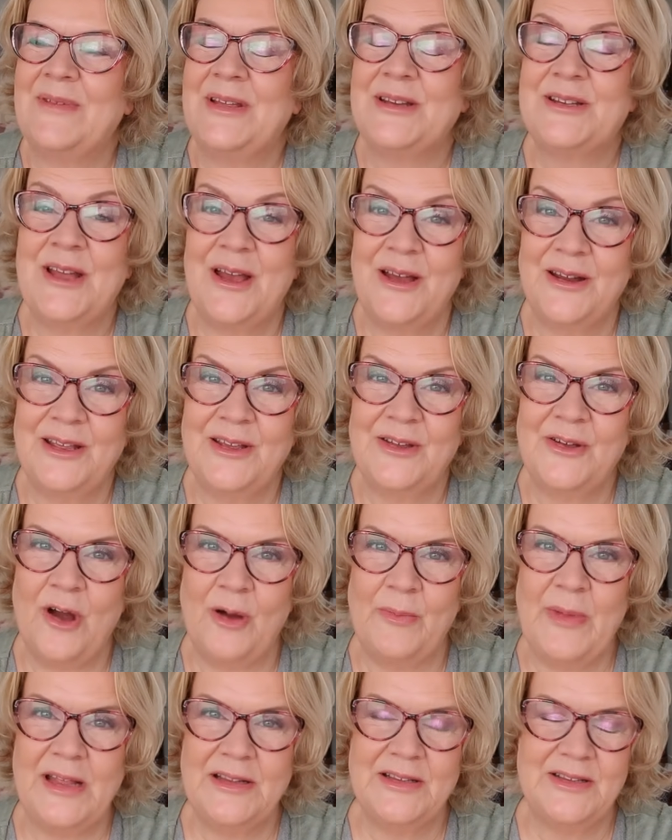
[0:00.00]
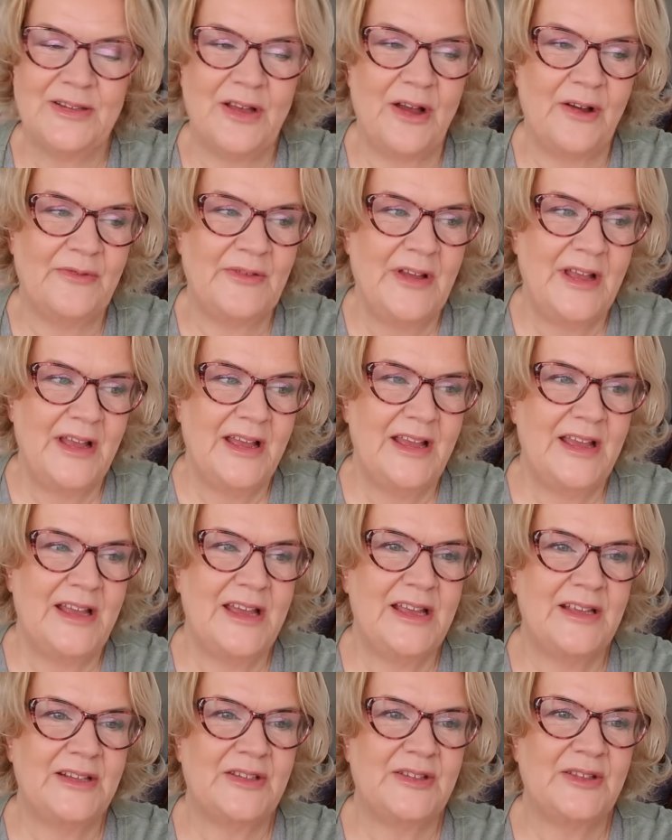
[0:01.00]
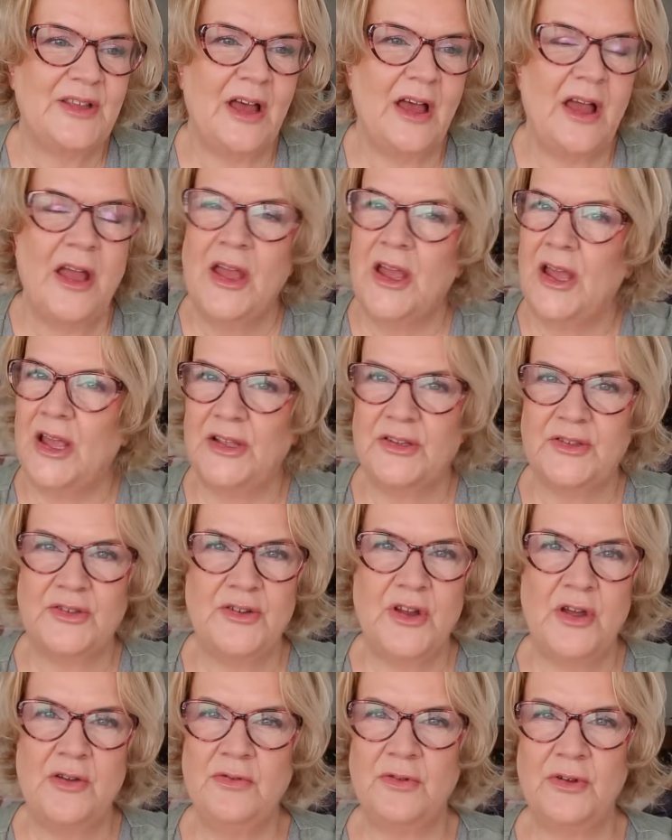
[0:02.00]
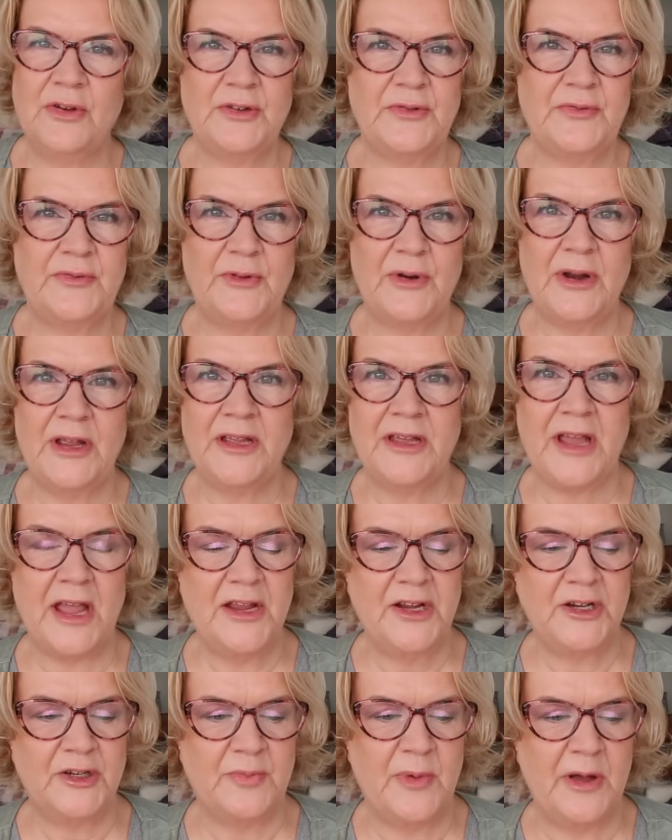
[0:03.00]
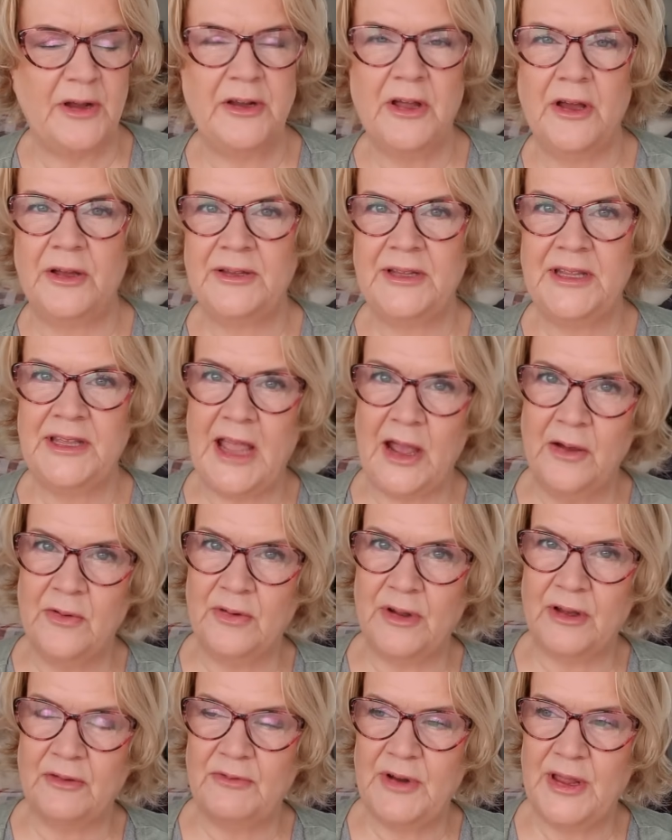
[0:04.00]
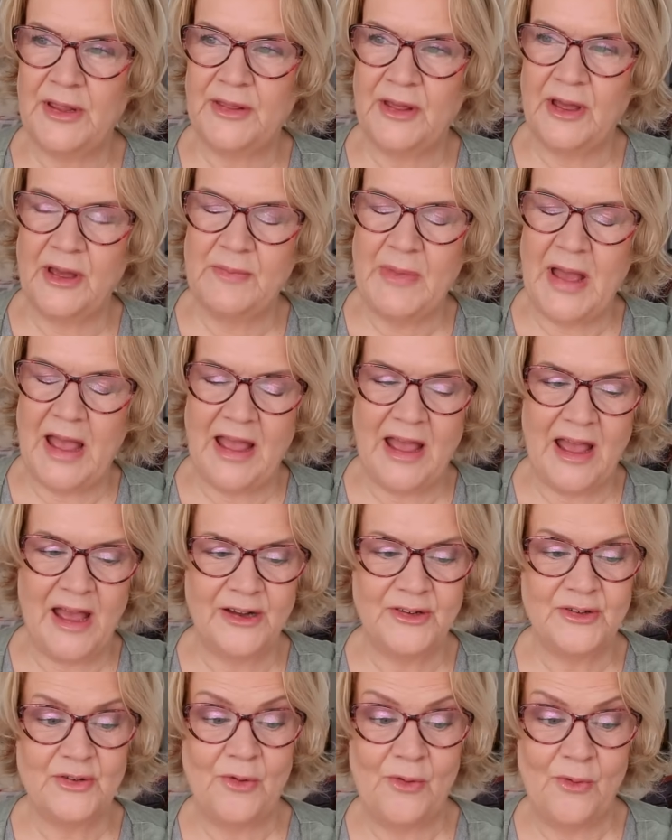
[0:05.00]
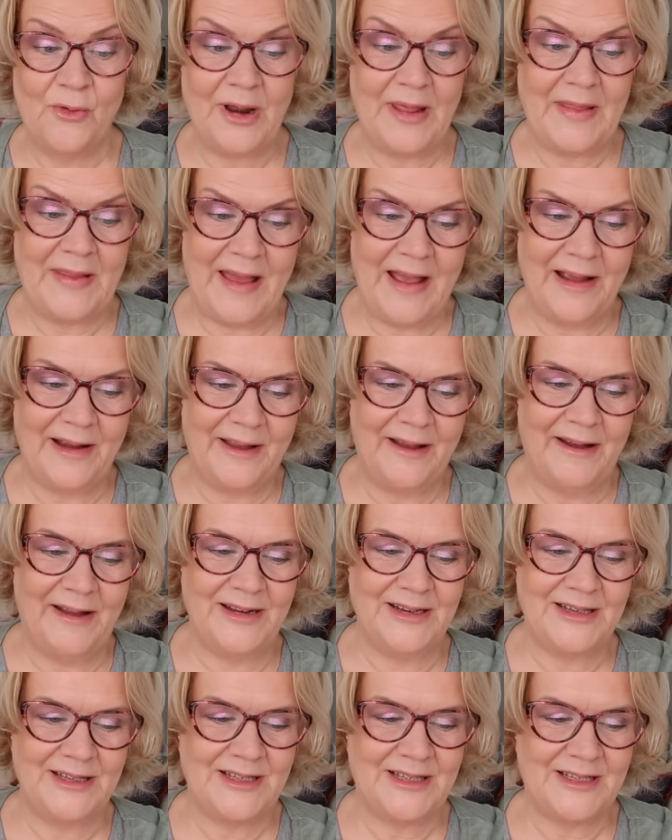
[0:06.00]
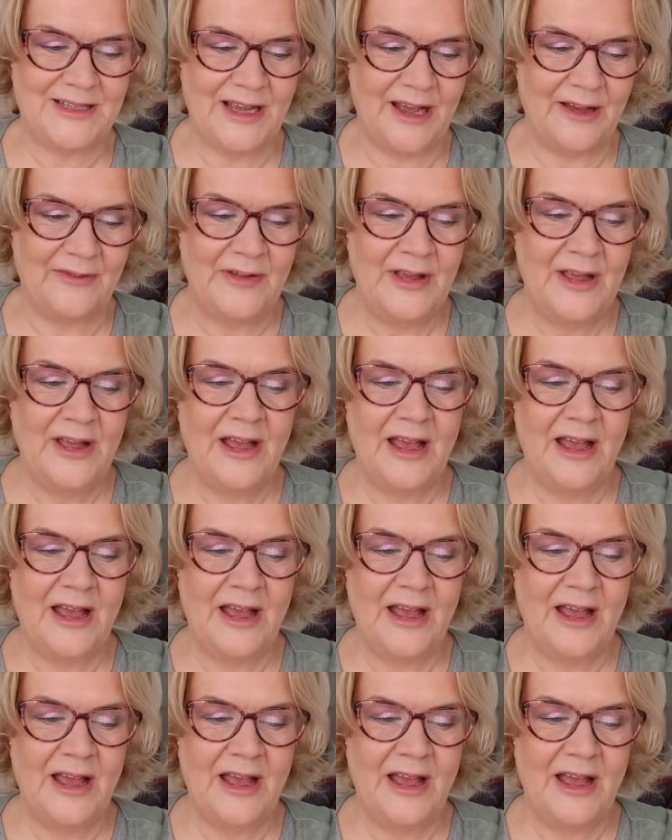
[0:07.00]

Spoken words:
turning comments off is that it's no good for engagement and the algorithm and all of that kind of stuff.